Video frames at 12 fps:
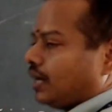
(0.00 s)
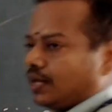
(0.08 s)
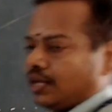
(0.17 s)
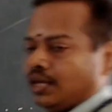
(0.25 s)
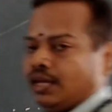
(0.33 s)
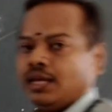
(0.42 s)

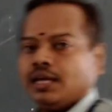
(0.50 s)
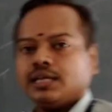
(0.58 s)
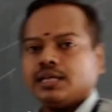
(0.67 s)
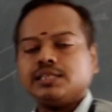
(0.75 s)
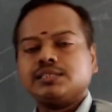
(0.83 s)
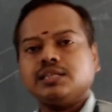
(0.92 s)
array
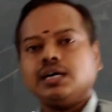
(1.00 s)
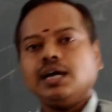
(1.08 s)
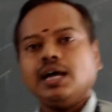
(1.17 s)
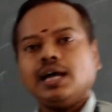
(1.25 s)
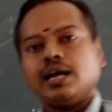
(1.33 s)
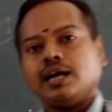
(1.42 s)
is
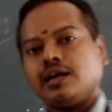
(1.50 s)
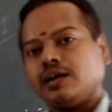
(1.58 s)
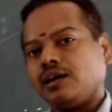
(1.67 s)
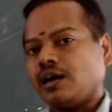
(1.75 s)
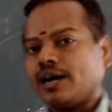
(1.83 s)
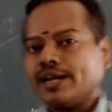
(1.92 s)
the
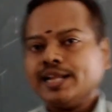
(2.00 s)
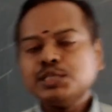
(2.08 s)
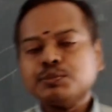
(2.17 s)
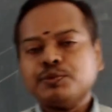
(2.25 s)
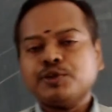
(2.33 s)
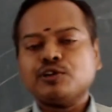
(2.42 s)

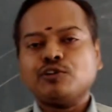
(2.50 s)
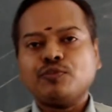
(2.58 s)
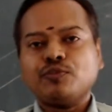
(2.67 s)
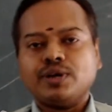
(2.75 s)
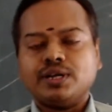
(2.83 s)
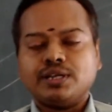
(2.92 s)
arrangement of
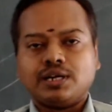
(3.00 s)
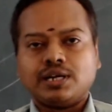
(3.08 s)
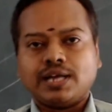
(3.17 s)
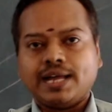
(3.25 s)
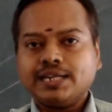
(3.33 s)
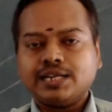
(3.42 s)

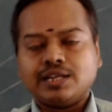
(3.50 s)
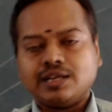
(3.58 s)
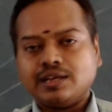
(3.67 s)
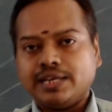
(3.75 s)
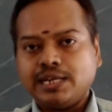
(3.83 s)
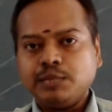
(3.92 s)

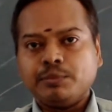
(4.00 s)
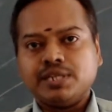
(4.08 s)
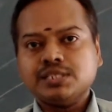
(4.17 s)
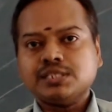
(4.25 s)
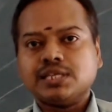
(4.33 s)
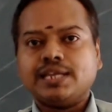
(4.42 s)
antenna
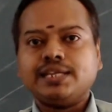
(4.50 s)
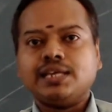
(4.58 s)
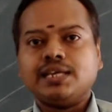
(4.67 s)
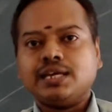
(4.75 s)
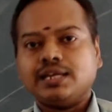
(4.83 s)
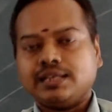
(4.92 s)
elements in
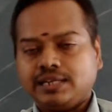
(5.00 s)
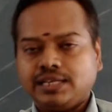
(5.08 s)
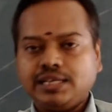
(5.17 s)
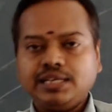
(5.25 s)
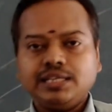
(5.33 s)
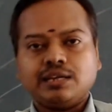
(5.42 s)
a
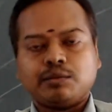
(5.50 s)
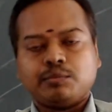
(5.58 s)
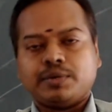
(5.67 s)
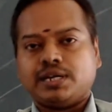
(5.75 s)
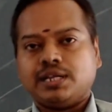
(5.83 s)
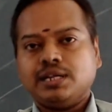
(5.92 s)
linear
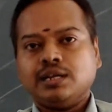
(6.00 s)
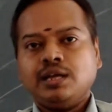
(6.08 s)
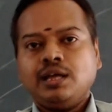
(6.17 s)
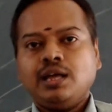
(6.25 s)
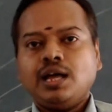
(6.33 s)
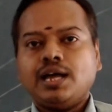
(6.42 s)
manner,
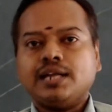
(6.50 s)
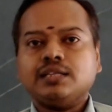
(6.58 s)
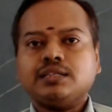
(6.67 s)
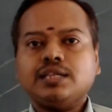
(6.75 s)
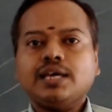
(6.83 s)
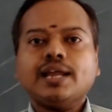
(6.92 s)
and
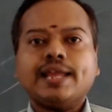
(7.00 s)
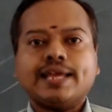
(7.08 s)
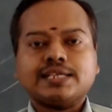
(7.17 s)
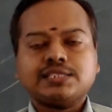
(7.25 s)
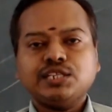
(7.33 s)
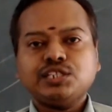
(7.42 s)
they are
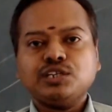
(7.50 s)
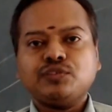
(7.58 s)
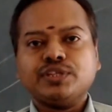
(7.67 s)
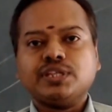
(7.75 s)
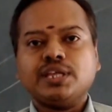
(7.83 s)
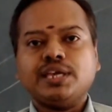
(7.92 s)
excited
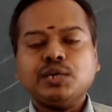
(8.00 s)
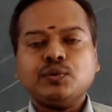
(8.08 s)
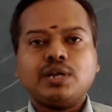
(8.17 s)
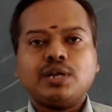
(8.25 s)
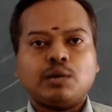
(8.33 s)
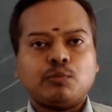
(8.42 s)
with
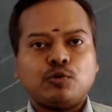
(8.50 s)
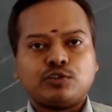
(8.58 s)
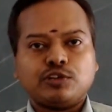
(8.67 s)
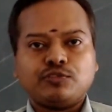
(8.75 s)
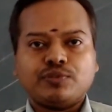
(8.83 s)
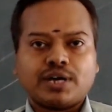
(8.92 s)
equal
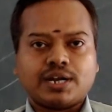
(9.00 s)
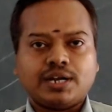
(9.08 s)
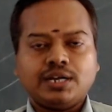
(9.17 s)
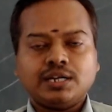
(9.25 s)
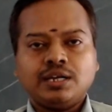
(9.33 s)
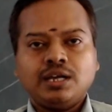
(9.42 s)
amount of
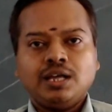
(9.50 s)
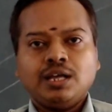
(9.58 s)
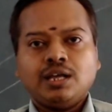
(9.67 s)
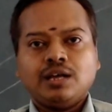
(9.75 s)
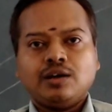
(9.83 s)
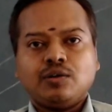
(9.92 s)
current,
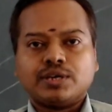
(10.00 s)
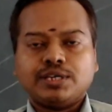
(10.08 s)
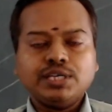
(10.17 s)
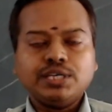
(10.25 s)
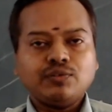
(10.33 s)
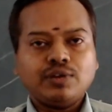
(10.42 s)
okay,
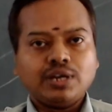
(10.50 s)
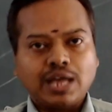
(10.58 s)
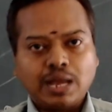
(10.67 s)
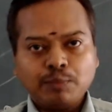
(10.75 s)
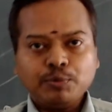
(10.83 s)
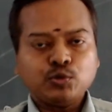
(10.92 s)
equal
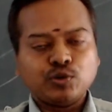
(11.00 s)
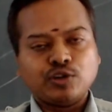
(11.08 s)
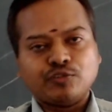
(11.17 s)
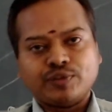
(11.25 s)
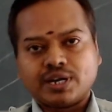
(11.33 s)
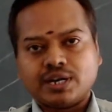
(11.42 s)
amplitude
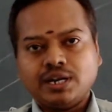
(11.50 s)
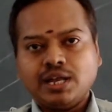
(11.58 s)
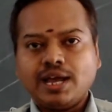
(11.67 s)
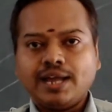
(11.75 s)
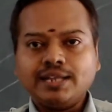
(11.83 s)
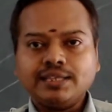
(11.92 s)
of current,
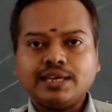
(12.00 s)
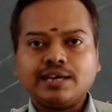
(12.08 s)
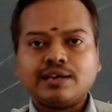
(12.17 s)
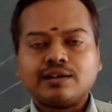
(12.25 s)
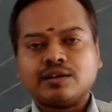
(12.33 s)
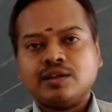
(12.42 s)
and they
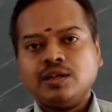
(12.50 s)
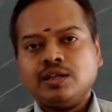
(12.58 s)
are